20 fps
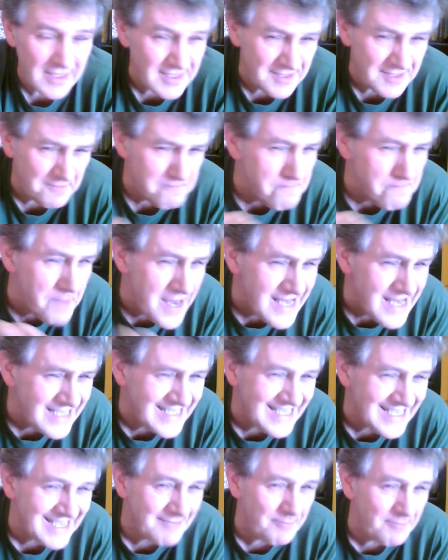that's the
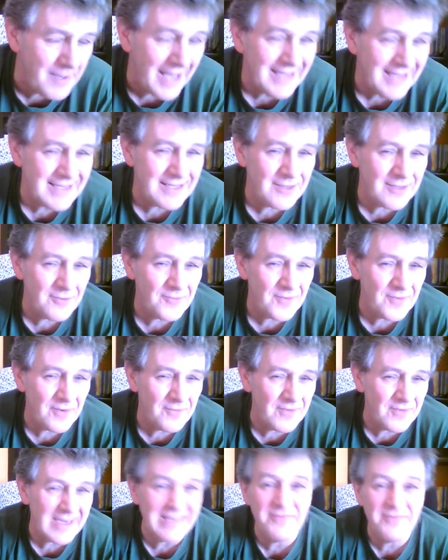basic pattern
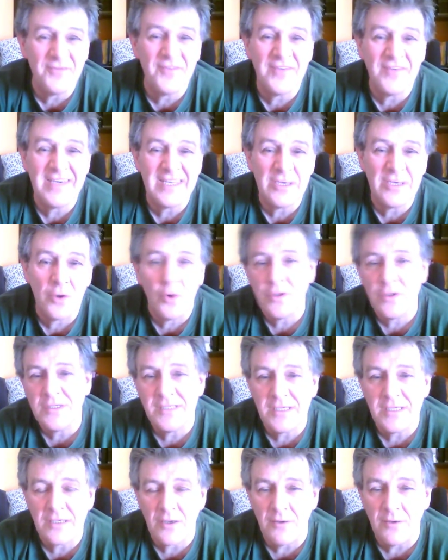of
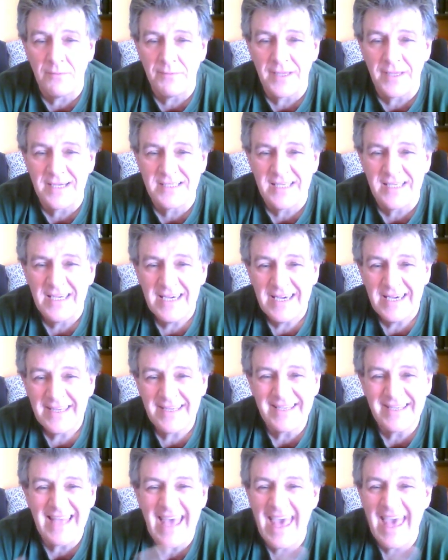inferiority complex
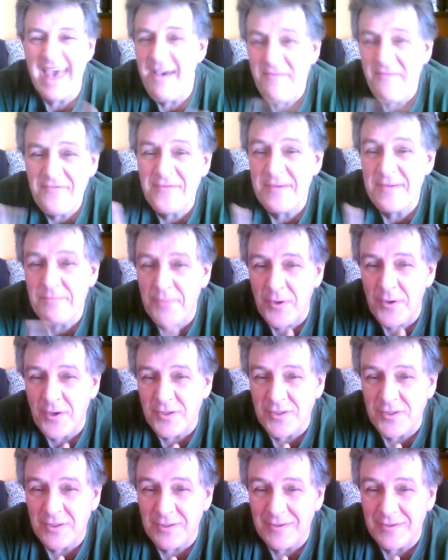that every
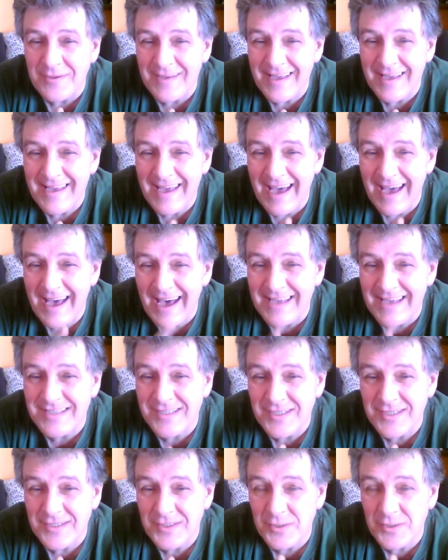person has
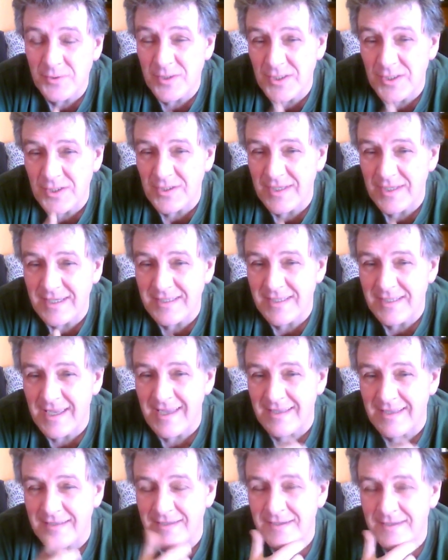to a certain
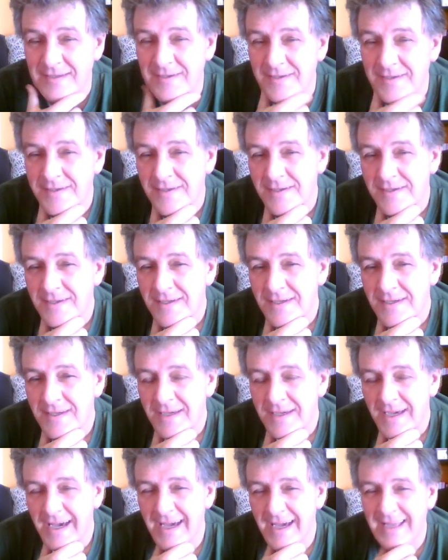extent.
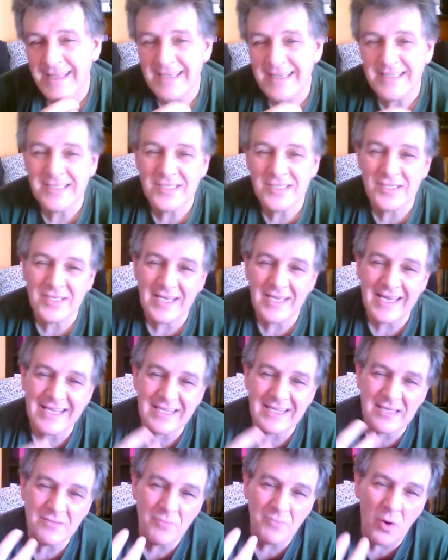And it's at
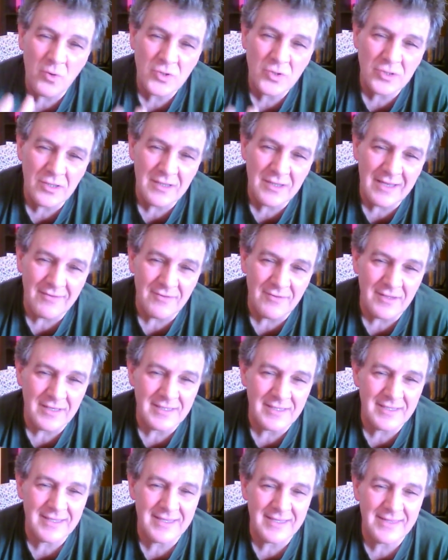the emotional level
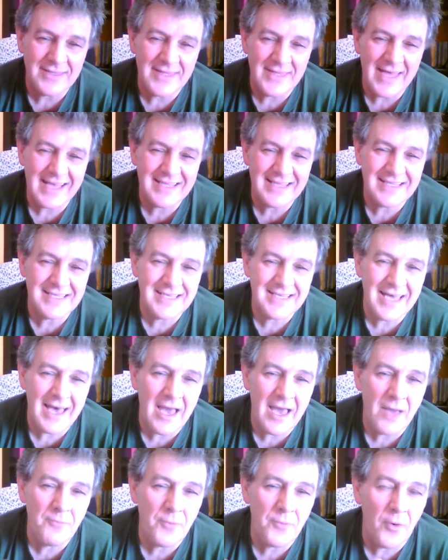that
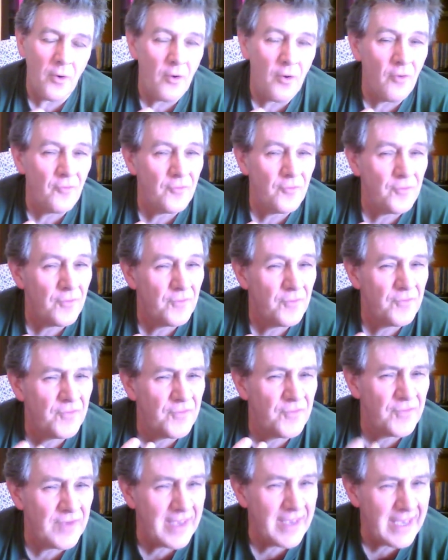type of
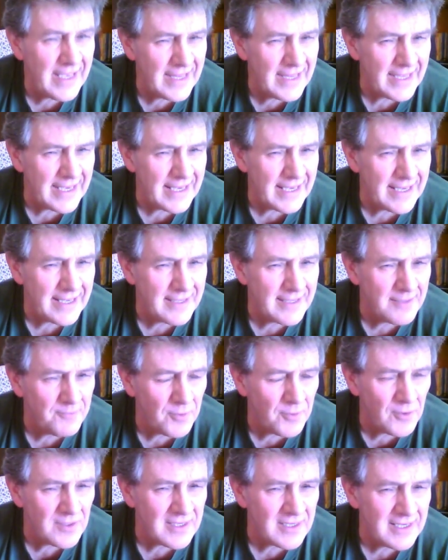feeling in the
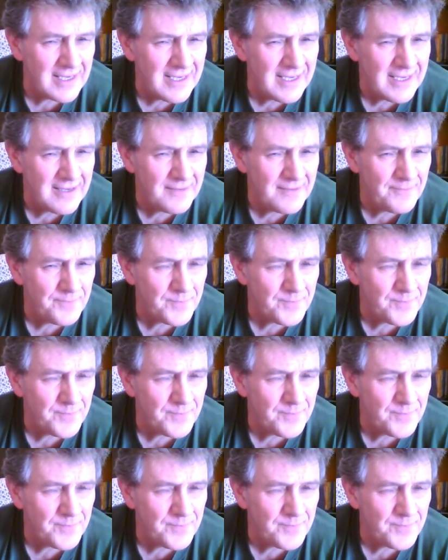body,